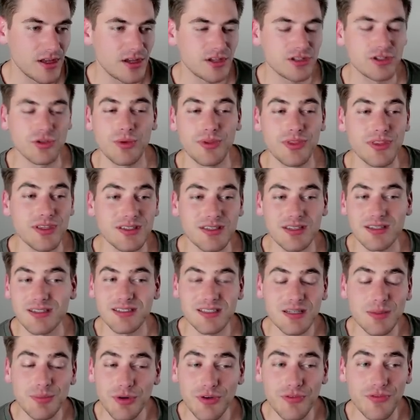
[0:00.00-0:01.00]
So what this
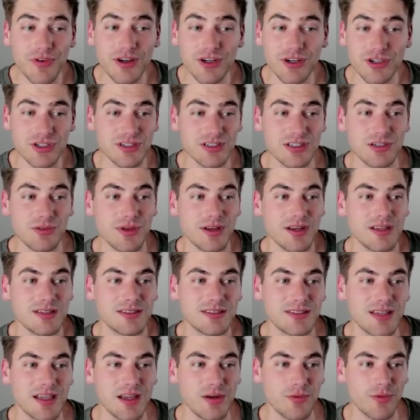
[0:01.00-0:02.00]
simple function is doing is
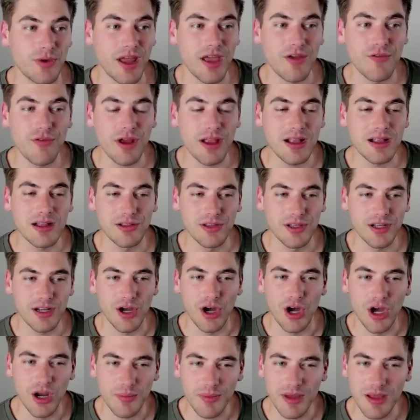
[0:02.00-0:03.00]
saying whenever I
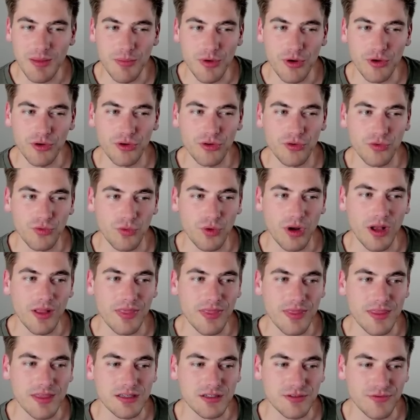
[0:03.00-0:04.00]
click on my modal,
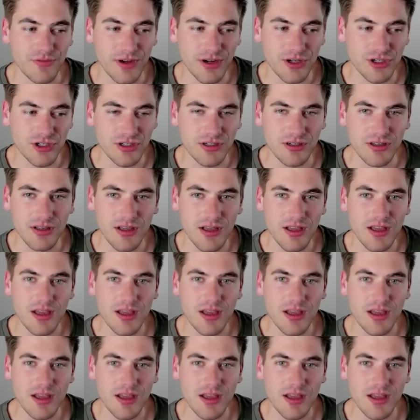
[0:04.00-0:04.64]
run this function.